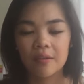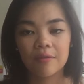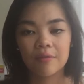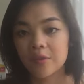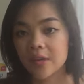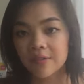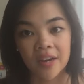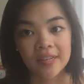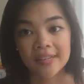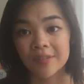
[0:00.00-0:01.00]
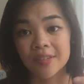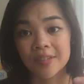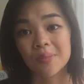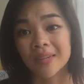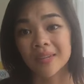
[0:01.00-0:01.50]
free advice every single
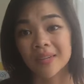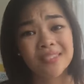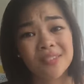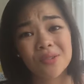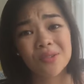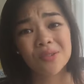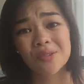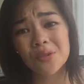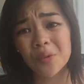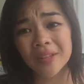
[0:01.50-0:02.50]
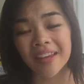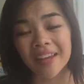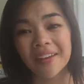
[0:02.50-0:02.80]
Monday. So who wouldn't want that?